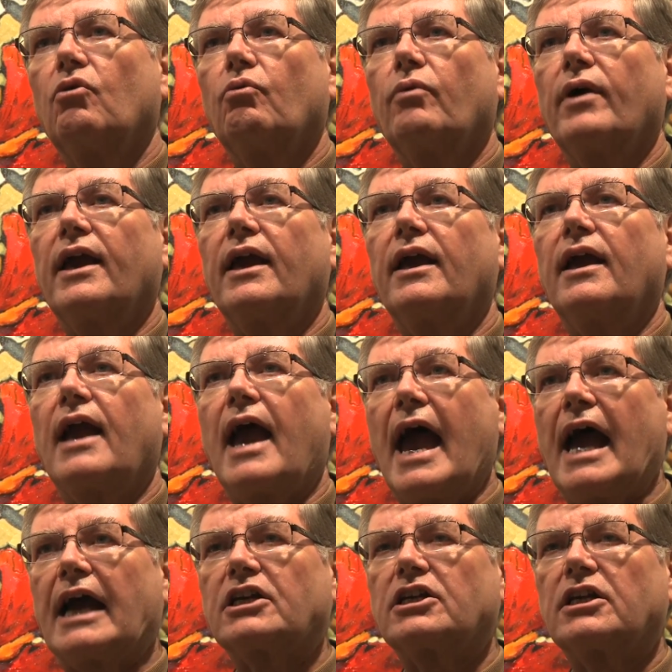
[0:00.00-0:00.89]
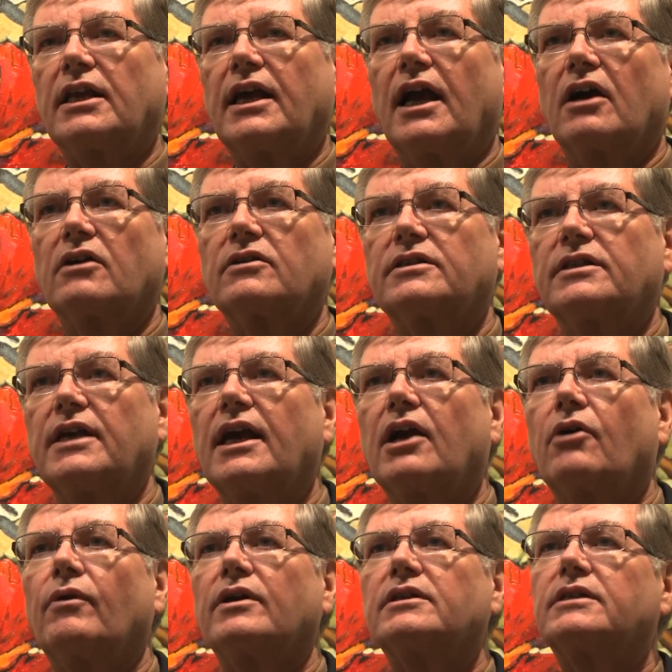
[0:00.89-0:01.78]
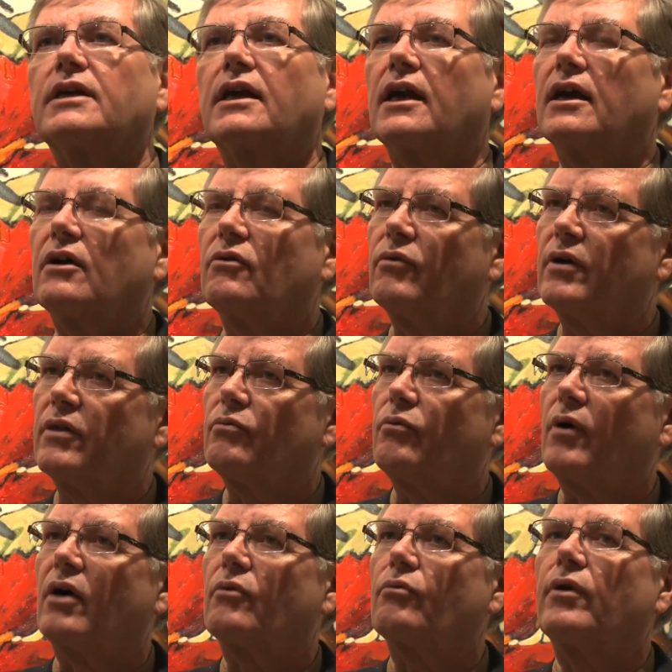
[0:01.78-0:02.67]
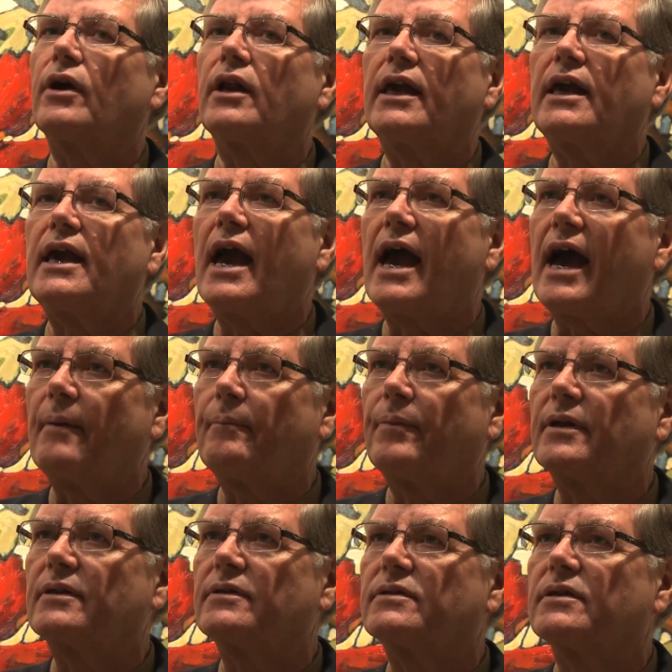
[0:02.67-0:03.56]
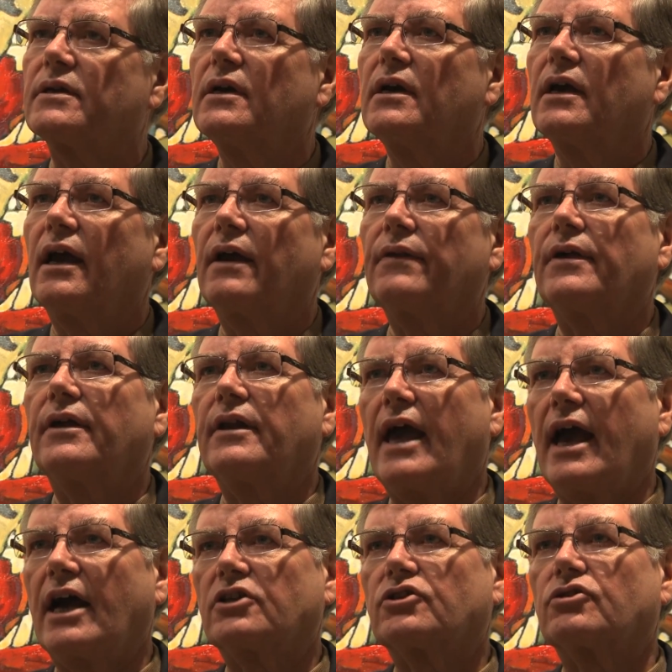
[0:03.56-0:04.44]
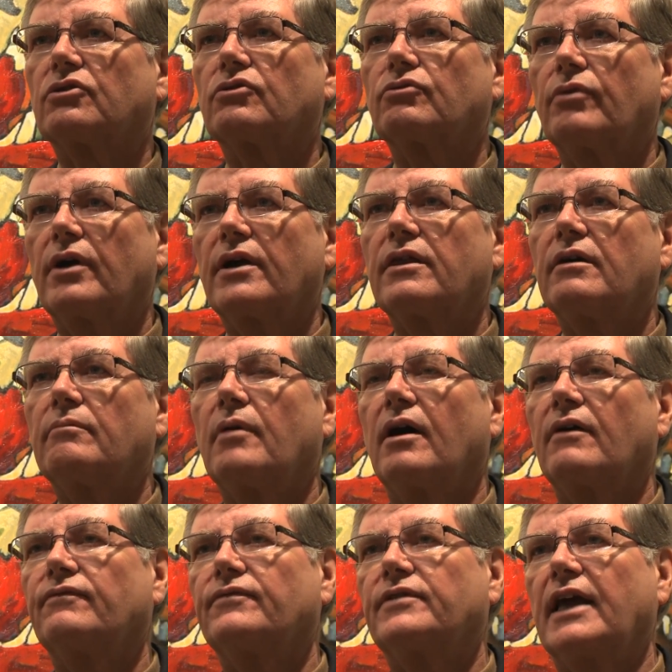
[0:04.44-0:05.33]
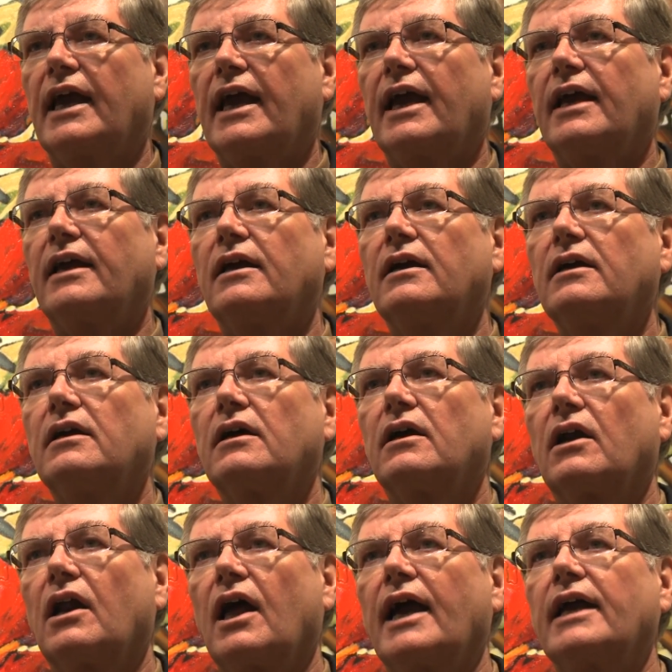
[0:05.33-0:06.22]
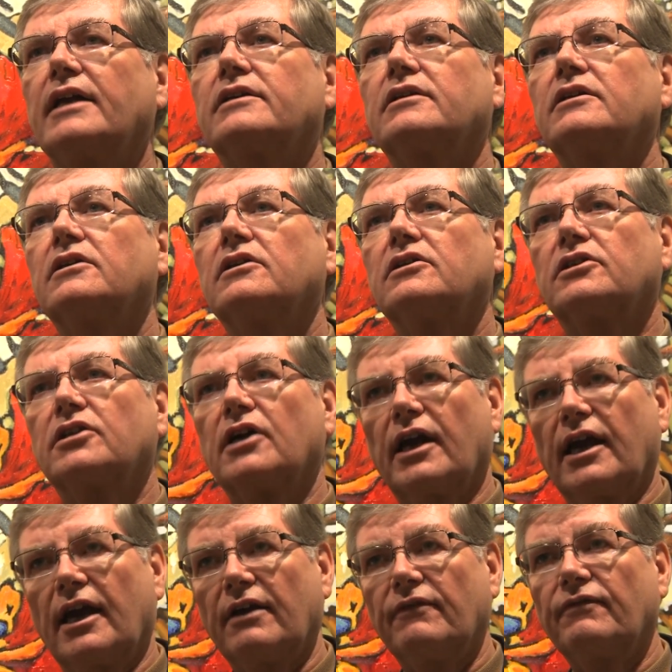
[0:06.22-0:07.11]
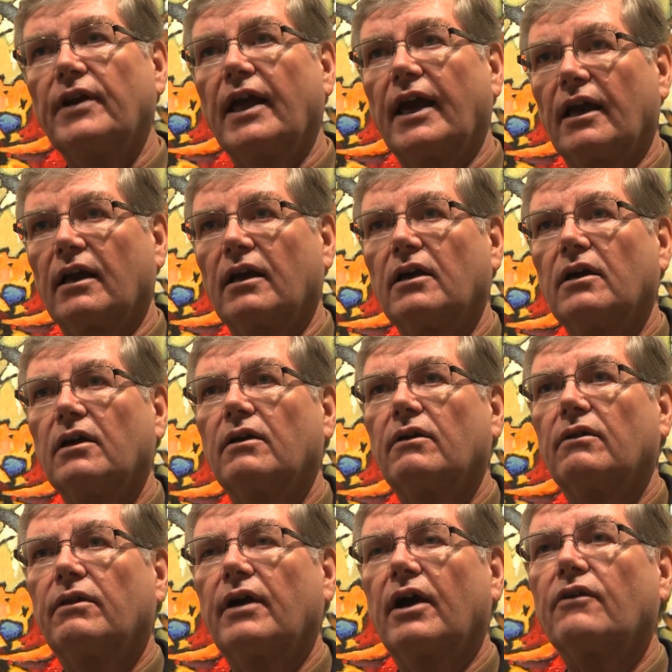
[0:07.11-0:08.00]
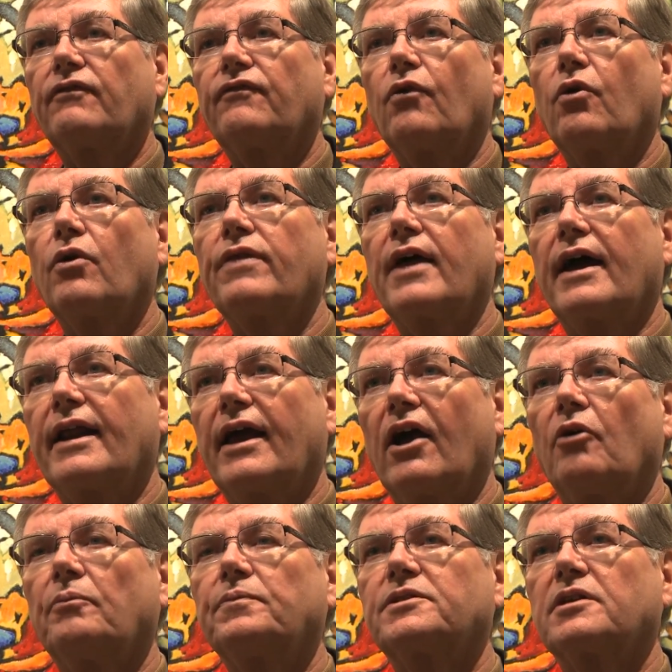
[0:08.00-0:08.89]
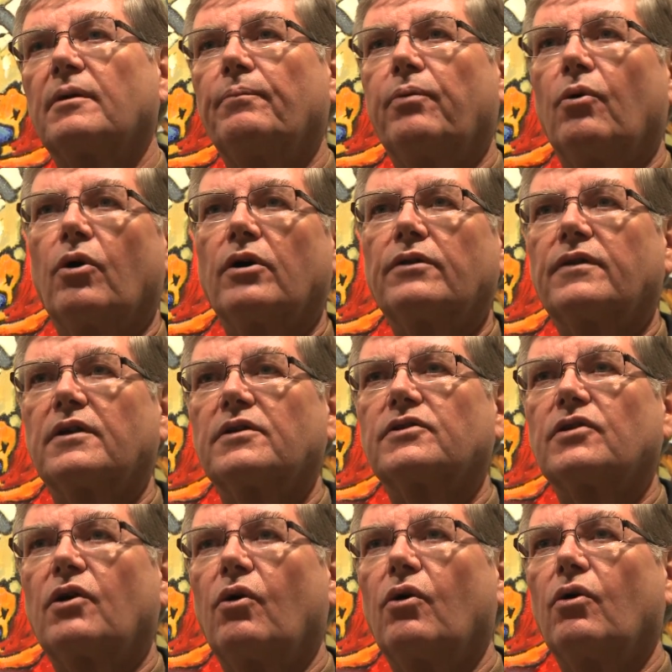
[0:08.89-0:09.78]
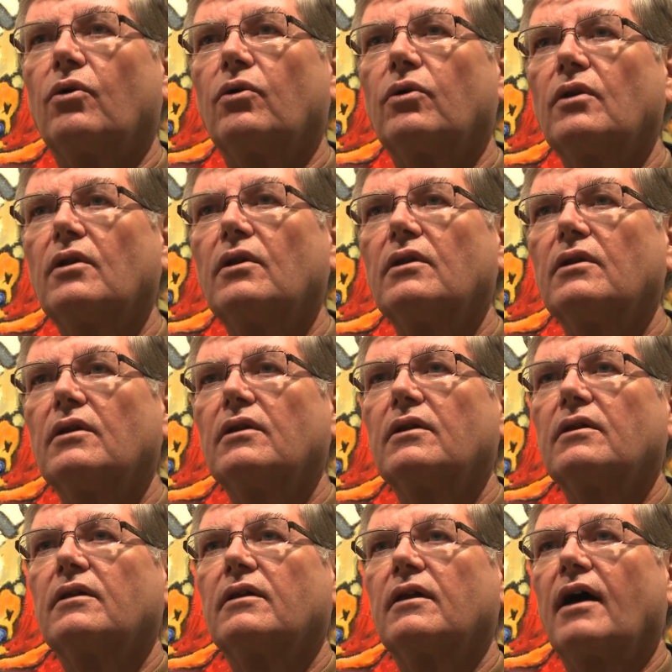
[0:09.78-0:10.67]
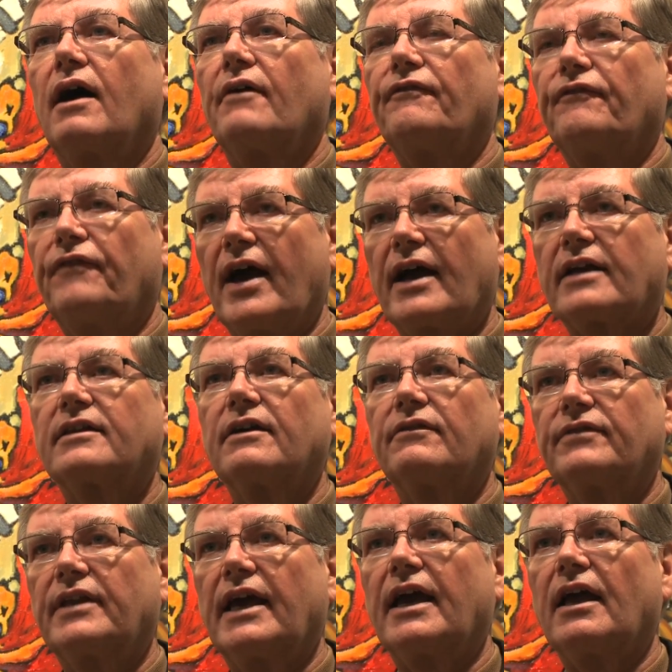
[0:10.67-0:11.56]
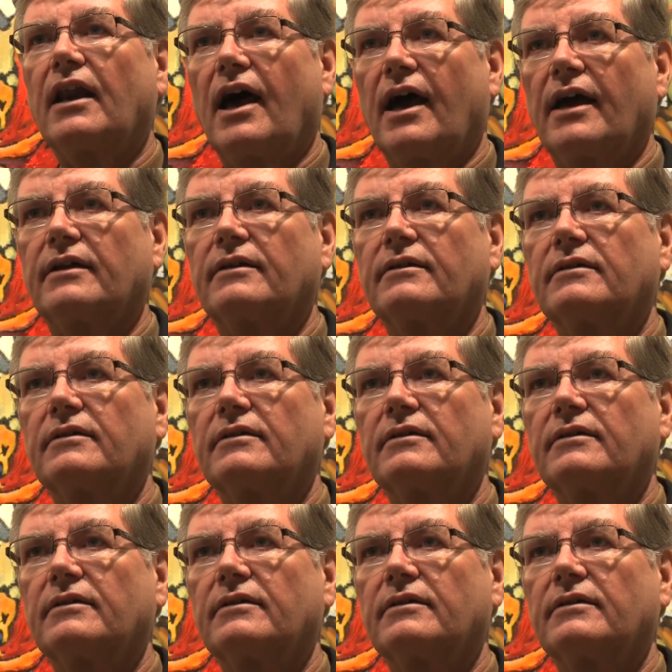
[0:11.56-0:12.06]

we actually are sequencing it with what really happens in the natural rhythm of day, light to evening. Therefore, that helps support this whole effect of daylight.